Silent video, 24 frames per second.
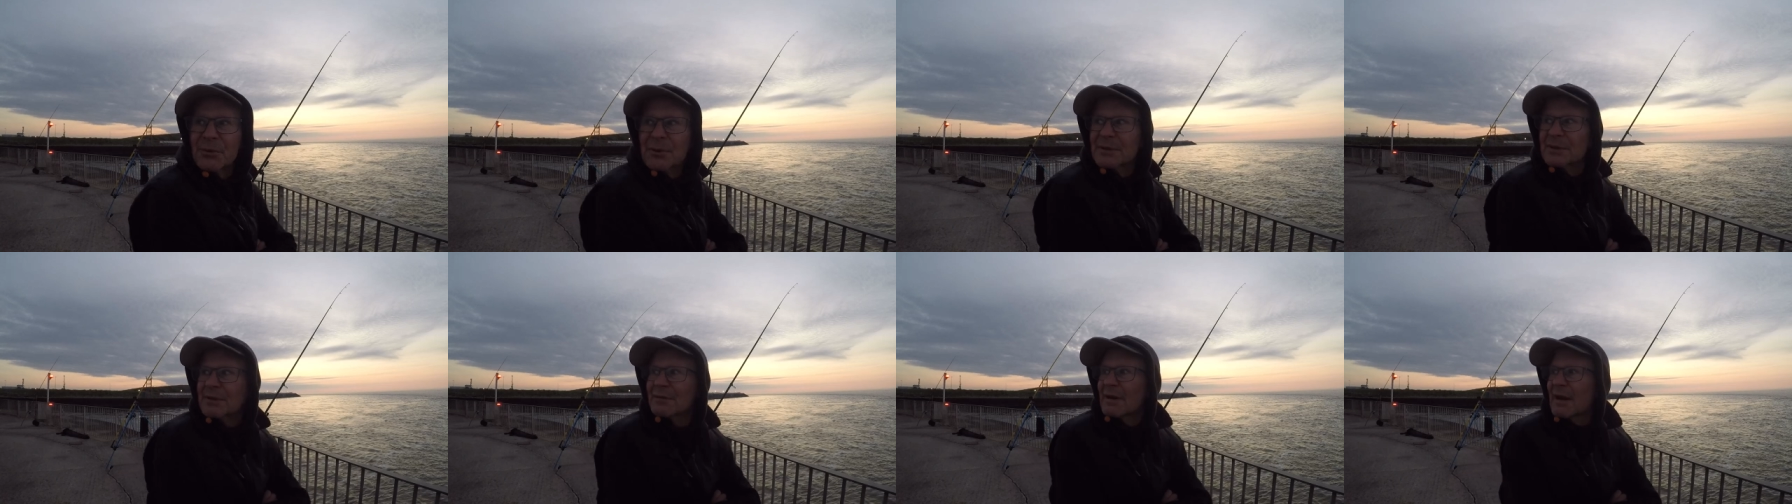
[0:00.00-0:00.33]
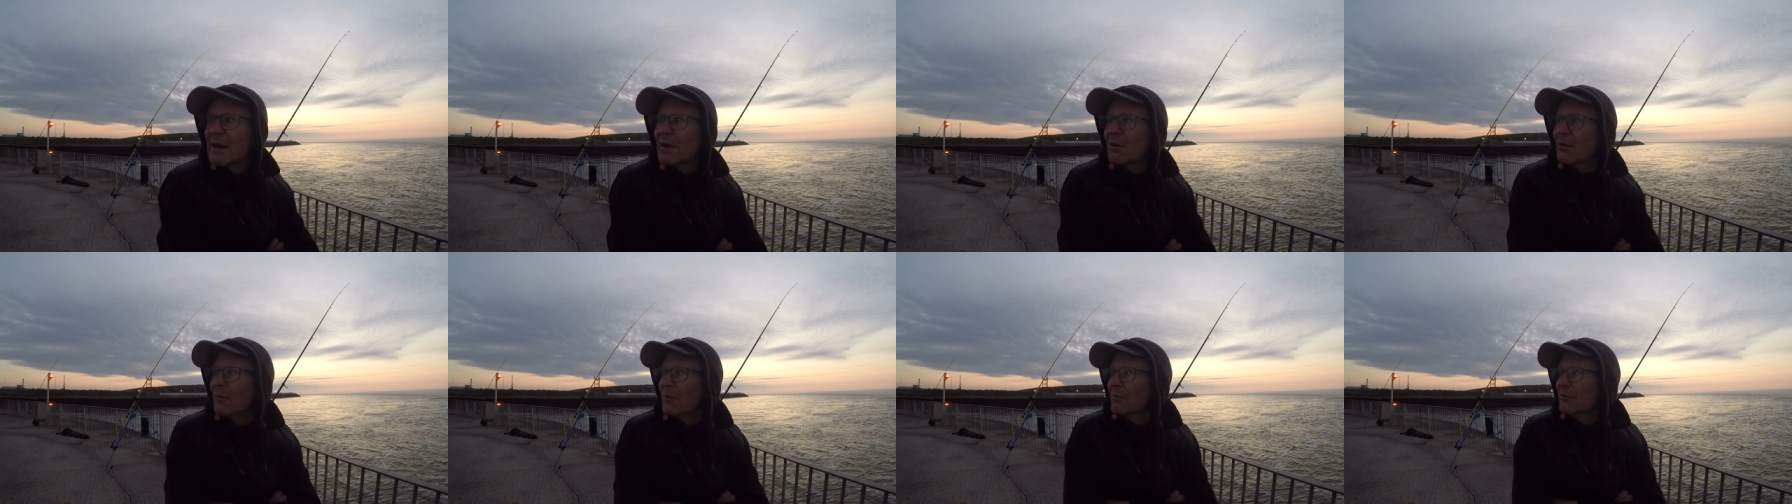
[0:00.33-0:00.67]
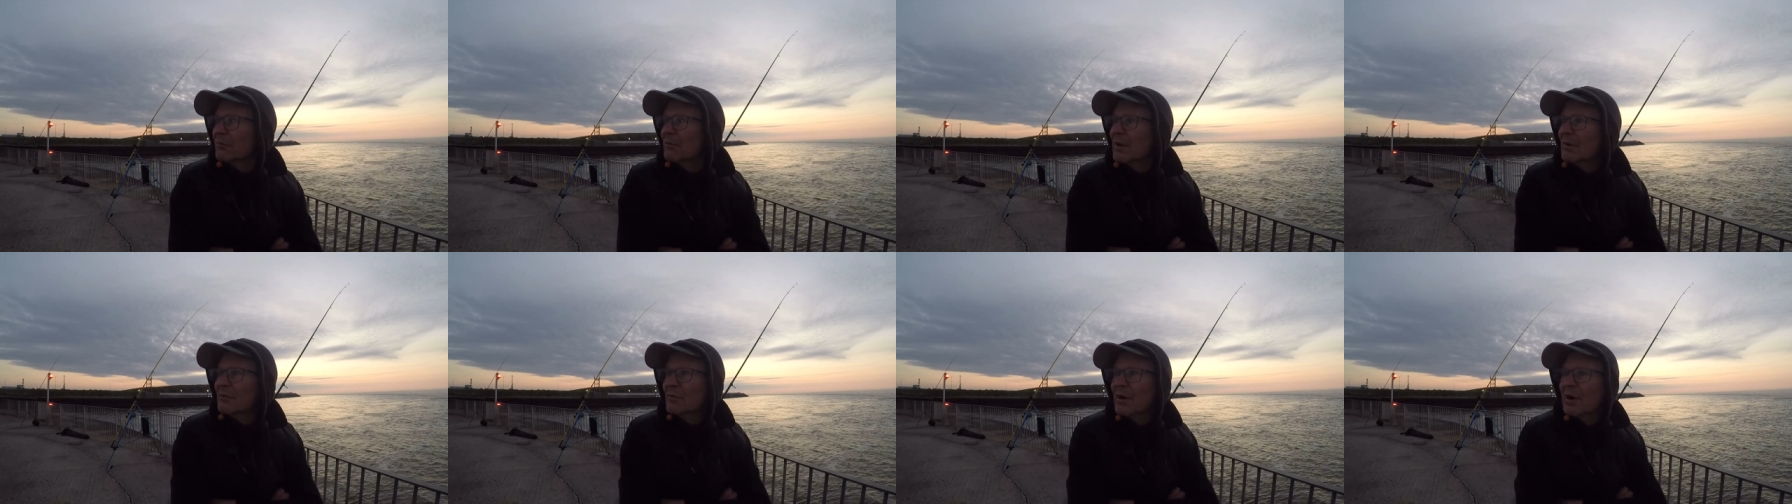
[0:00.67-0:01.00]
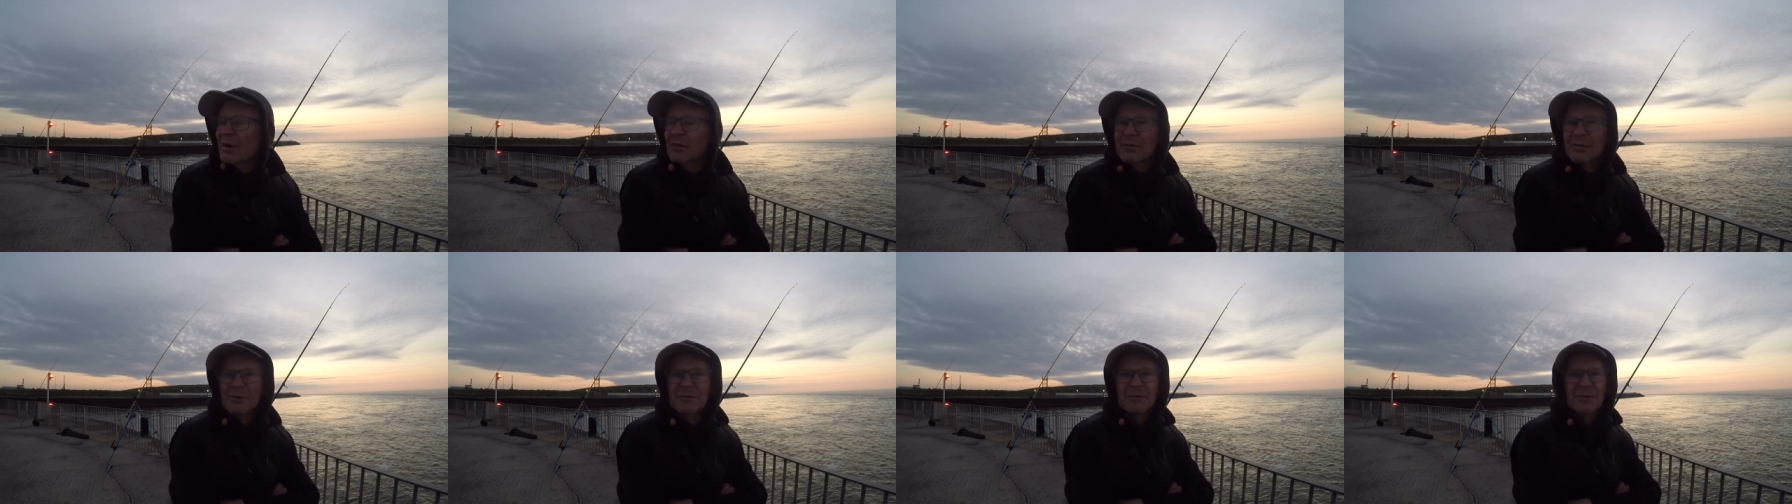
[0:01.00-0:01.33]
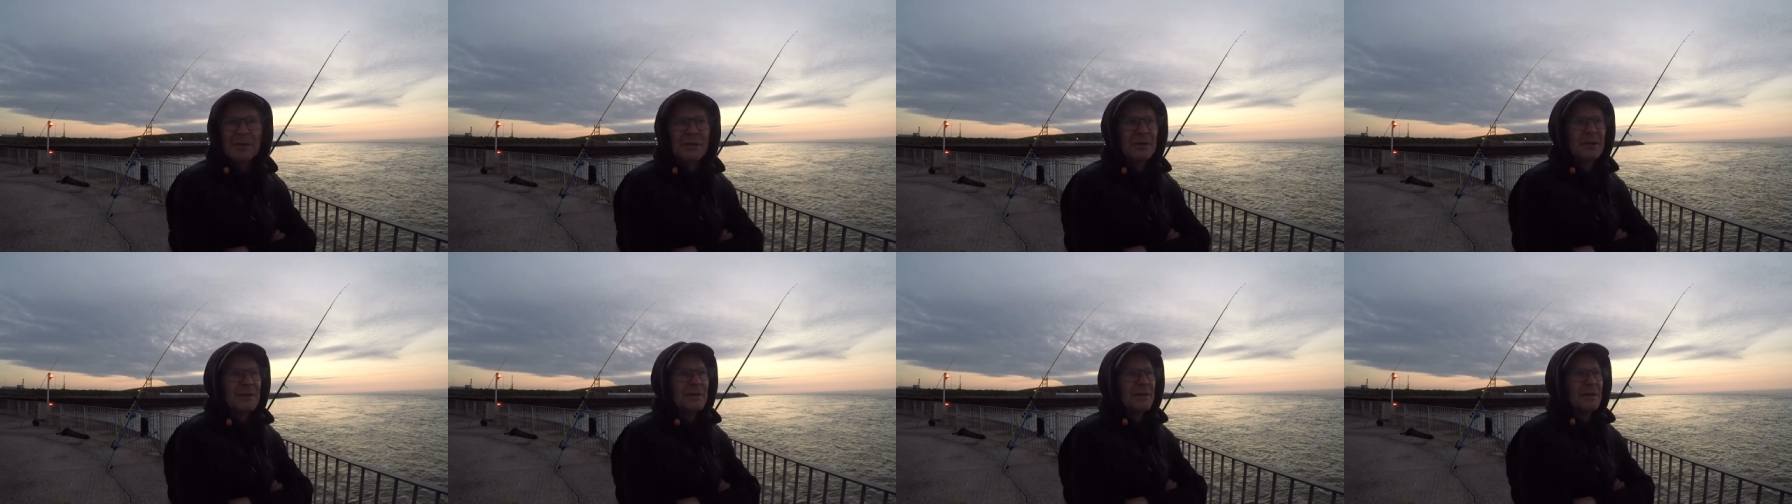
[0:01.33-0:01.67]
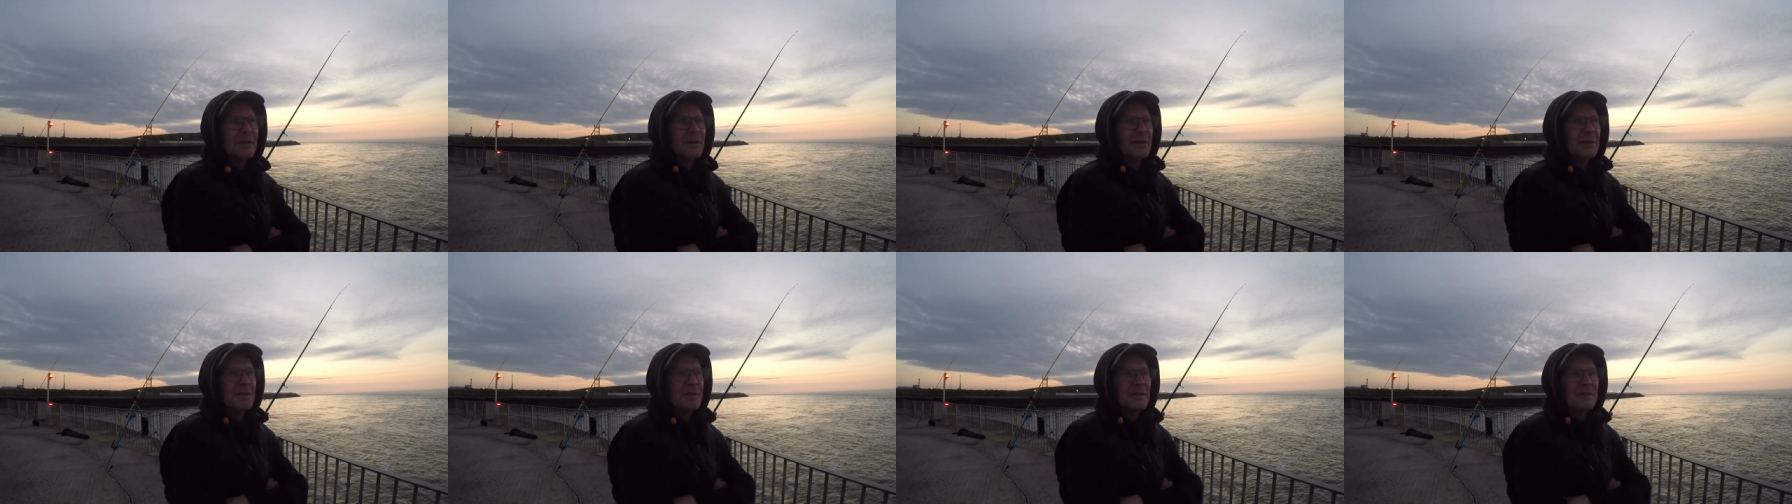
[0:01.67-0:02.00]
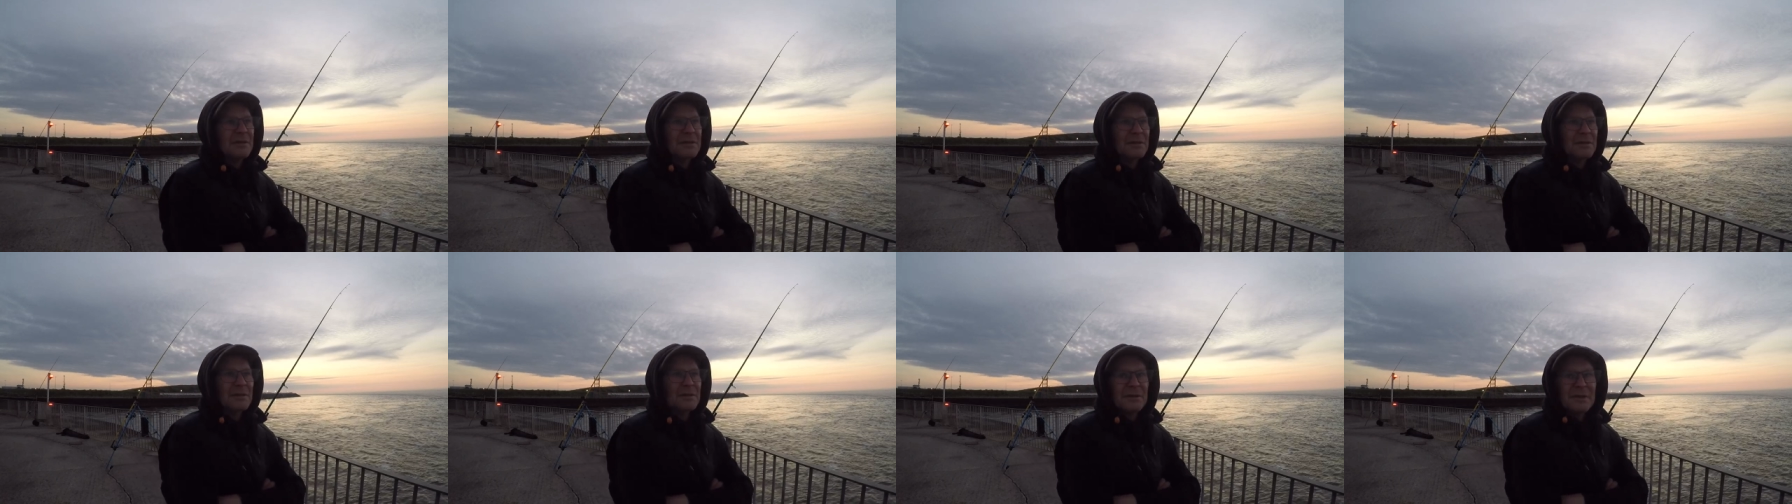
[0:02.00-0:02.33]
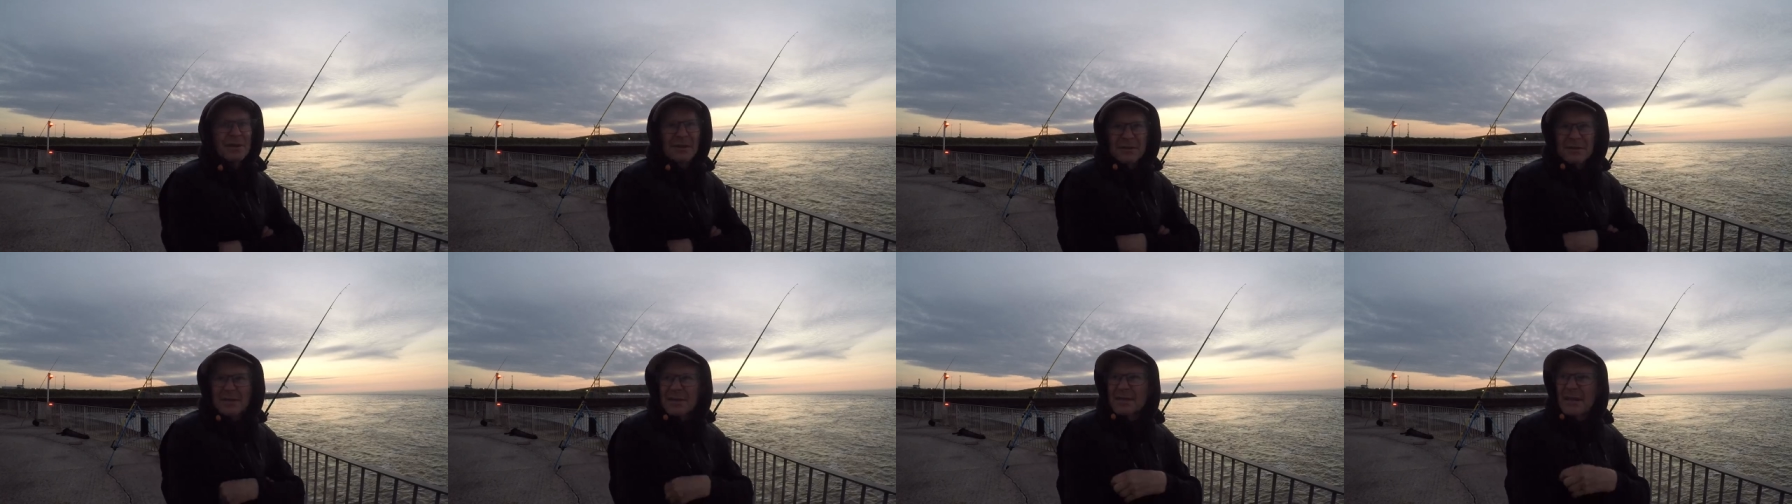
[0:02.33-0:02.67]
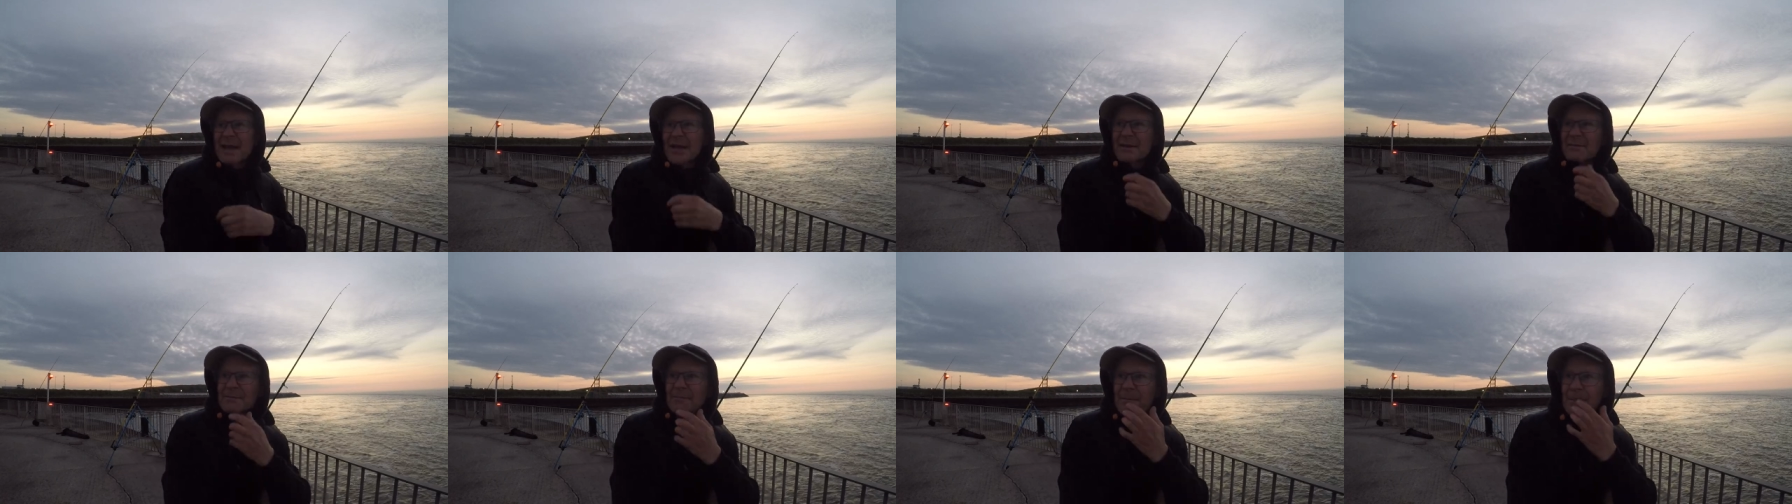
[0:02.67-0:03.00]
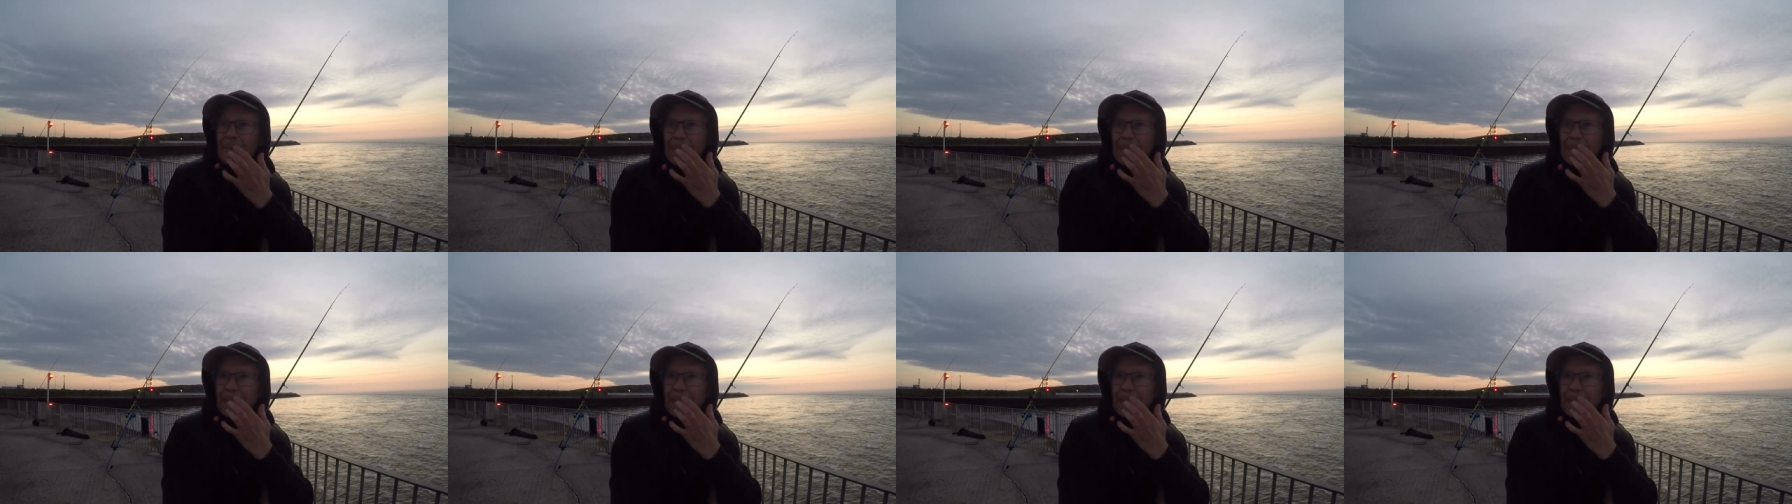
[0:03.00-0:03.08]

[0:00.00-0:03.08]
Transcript: when you're out on the river, and as I say,